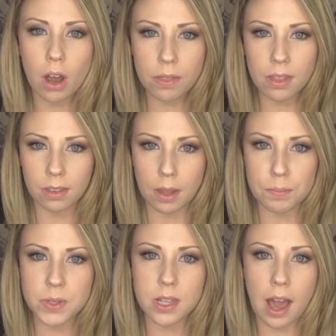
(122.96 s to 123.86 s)
the
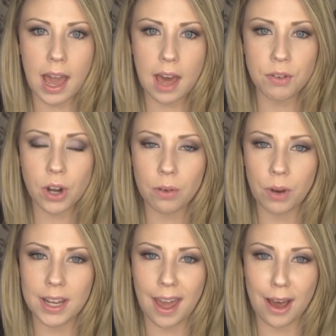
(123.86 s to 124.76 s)
lips. I have it on
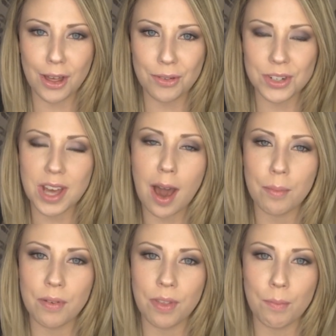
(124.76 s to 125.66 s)
right now over
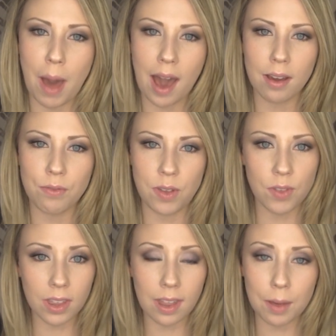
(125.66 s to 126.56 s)
top of the MAC
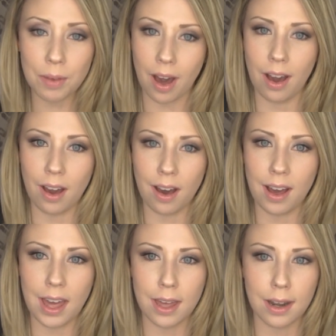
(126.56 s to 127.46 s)
Viva Glam
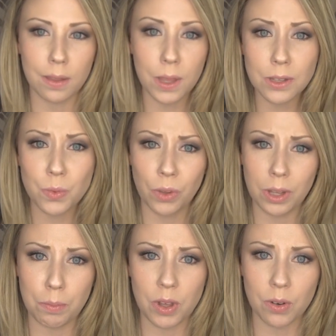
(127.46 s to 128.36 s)
Gaga, and I think it's
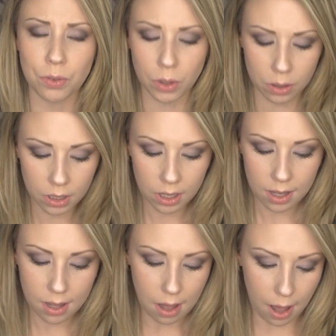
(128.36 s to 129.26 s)
really beautiful.
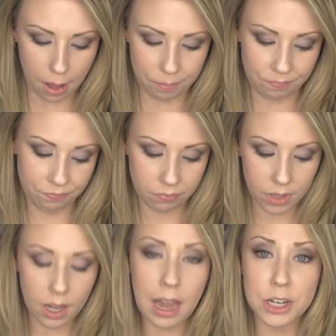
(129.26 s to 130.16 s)

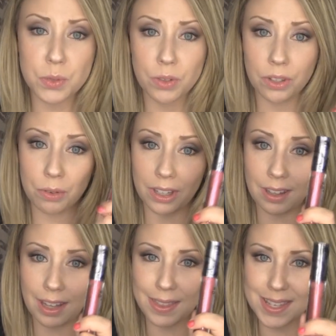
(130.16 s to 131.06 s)
I just really,
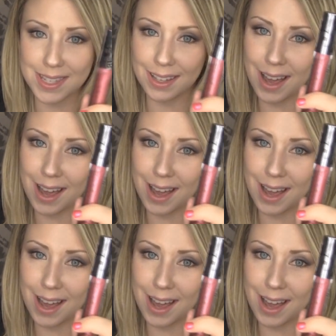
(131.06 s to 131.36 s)
really like this a